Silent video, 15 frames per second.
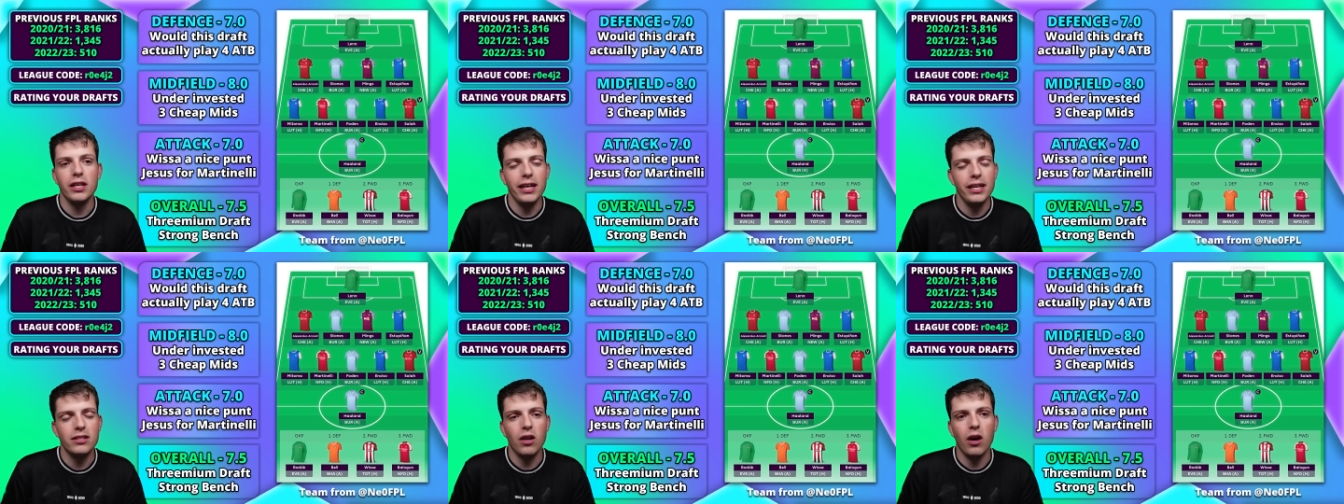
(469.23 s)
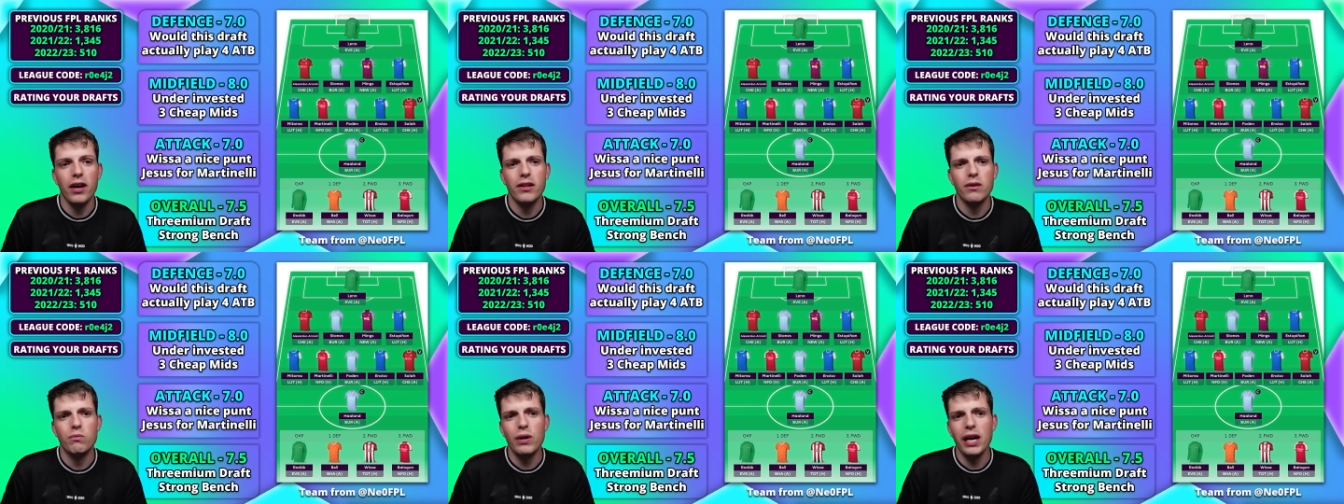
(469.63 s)
is
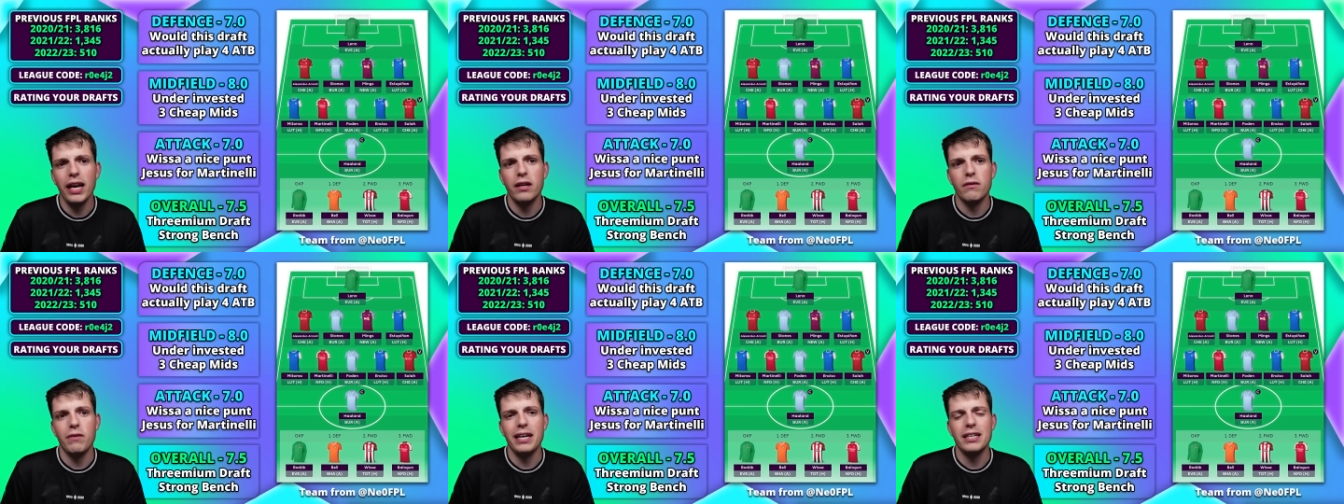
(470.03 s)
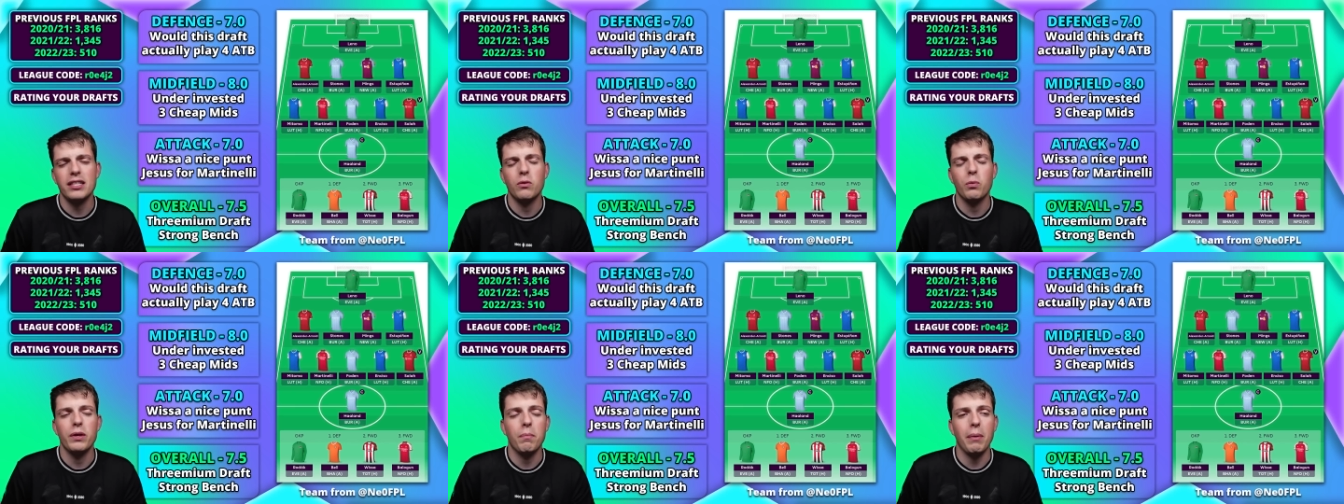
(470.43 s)
either really
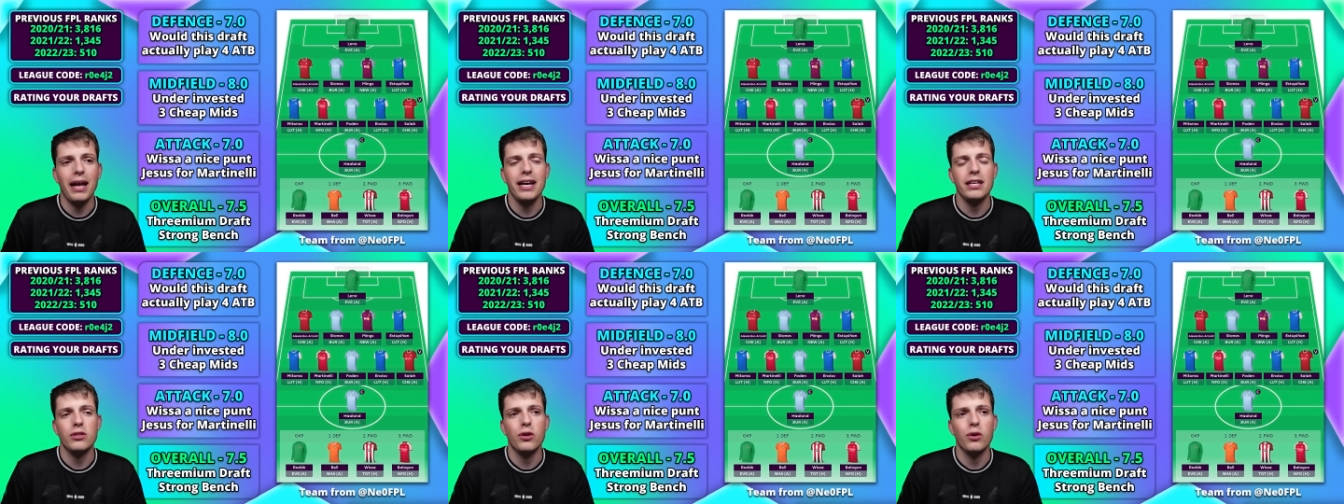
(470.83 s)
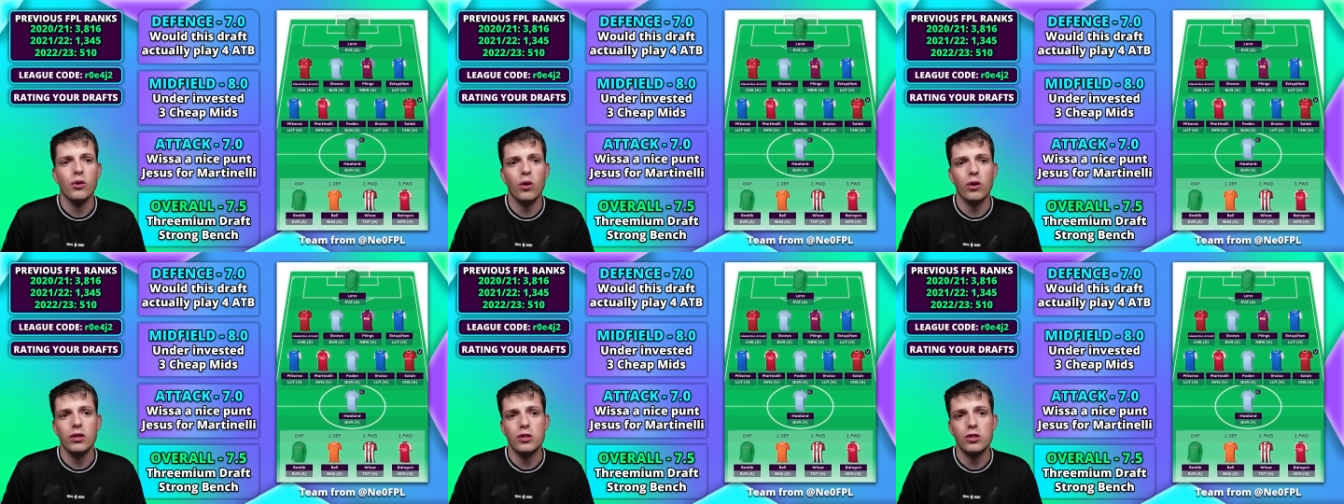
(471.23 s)
invested with players who you're
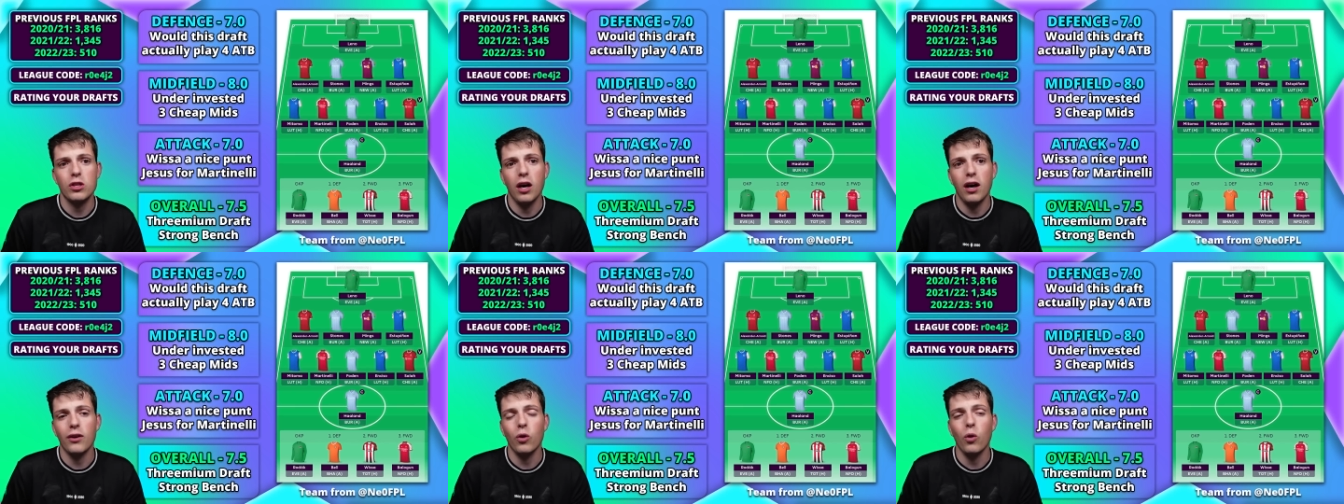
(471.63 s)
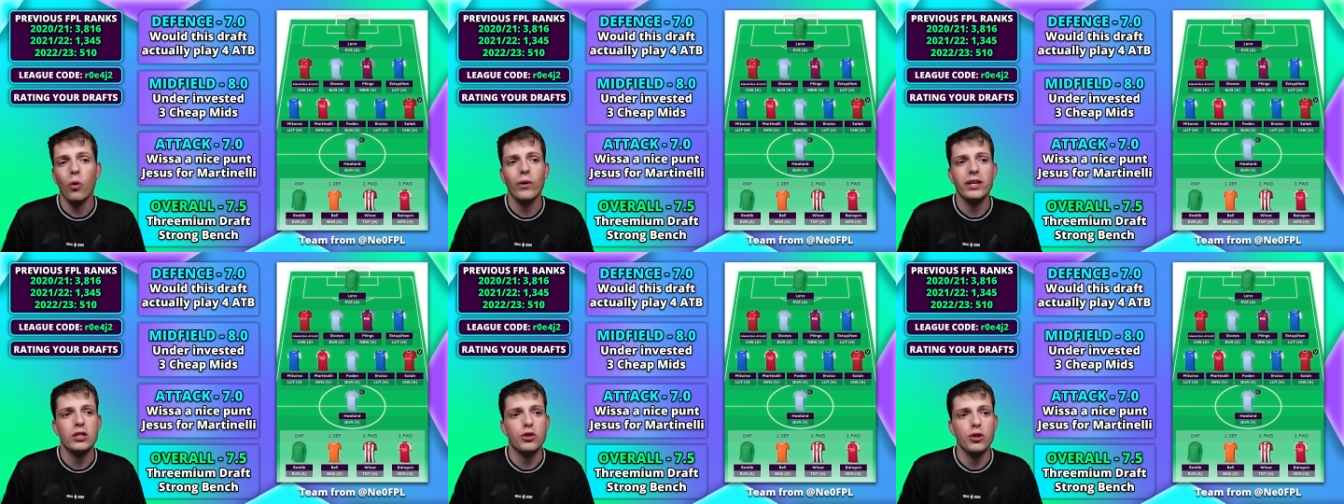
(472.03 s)
not going to start,
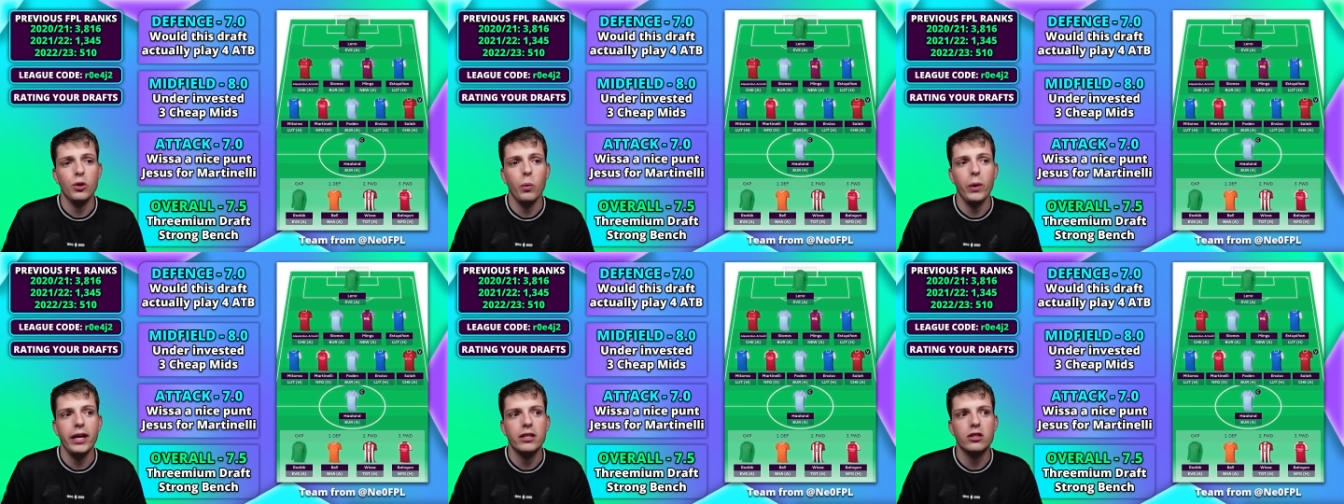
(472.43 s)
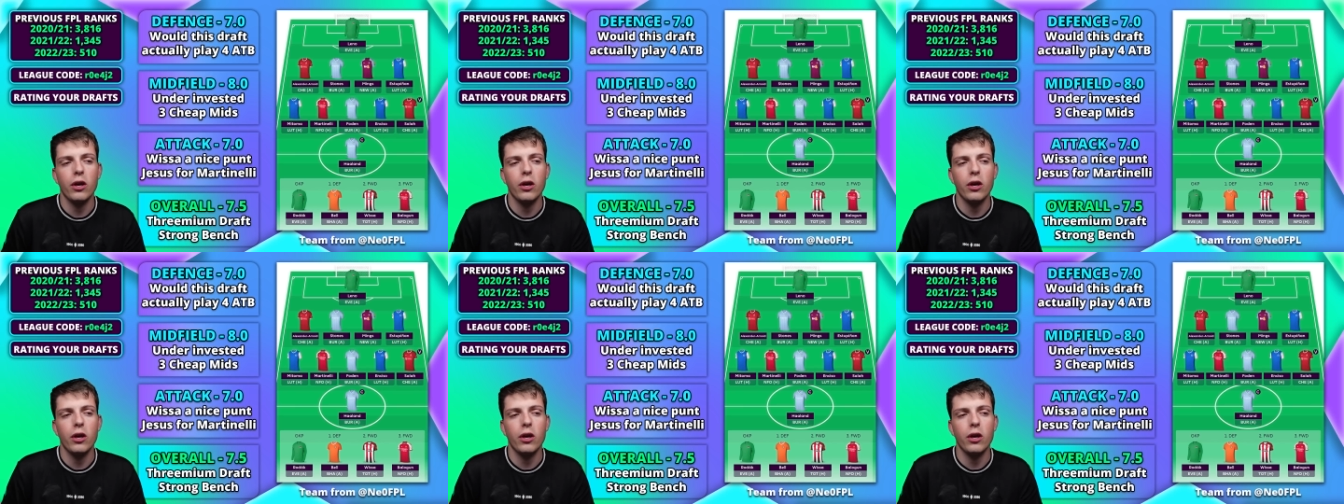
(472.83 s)
or it's too weak.